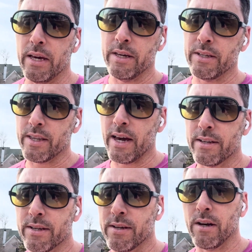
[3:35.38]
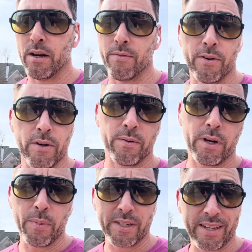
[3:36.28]
is that uh, for
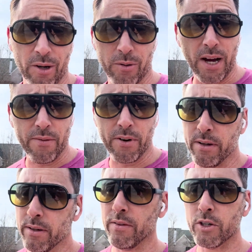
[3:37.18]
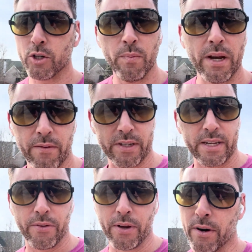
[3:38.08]
companies like Otava, and there's many of us
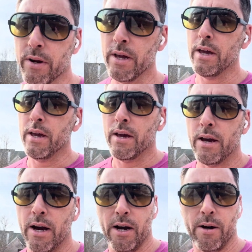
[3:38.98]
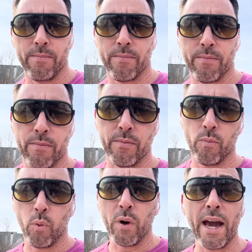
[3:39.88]
out there, um,
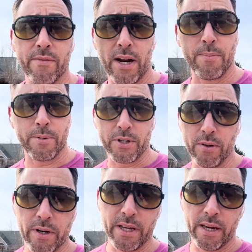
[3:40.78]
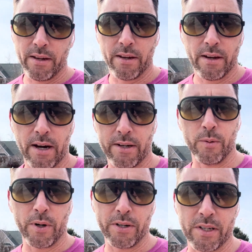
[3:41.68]
we have an opportunity uh,
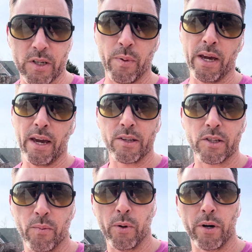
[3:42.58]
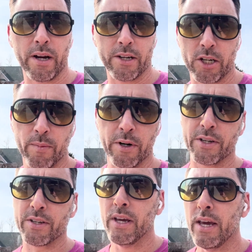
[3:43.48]
to participate and support
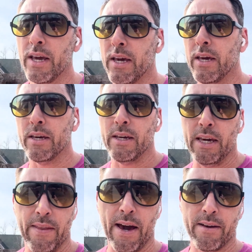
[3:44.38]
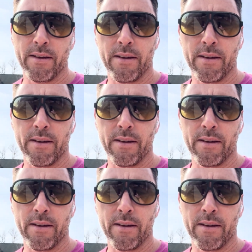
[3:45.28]
customers in that.